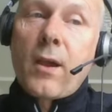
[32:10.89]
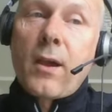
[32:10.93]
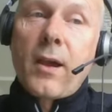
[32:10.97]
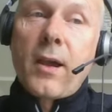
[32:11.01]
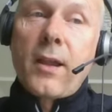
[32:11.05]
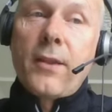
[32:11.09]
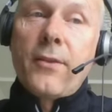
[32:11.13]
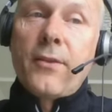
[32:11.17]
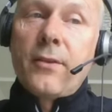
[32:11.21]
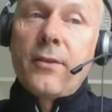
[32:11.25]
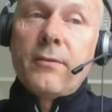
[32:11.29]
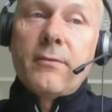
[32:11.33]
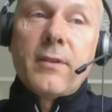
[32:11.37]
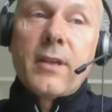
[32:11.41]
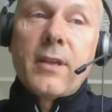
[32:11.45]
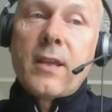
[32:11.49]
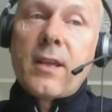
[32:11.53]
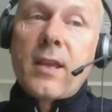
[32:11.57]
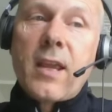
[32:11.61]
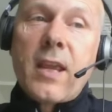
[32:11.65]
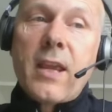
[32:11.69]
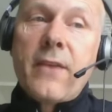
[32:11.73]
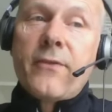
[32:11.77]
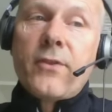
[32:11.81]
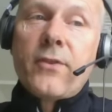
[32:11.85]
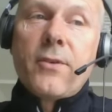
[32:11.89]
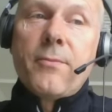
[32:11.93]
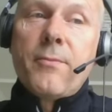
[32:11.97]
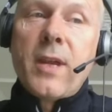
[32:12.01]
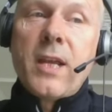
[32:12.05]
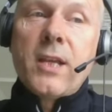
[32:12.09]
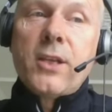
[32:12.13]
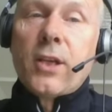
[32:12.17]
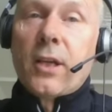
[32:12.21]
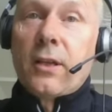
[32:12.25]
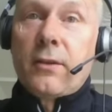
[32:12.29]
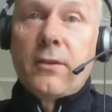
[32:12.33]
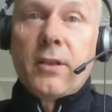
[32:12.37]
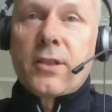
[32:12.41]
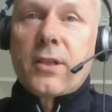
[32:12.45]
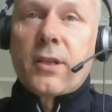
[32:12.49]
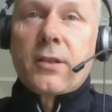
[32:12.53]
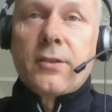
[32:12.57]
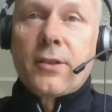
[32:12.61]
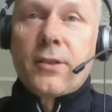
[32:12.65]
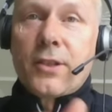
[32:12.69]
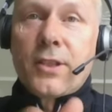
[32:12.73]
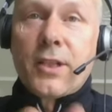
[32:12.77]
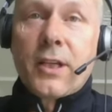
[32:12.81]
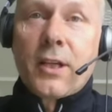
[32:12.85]
And even the media, this
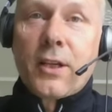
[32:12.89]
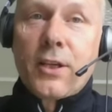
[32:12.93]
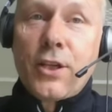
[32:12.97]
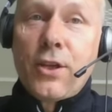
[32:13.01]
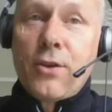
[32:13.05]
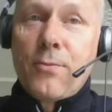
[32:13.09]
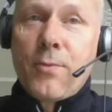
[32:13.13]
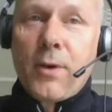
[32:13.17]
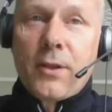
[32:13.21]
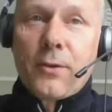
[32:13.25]
isn't a dig at you,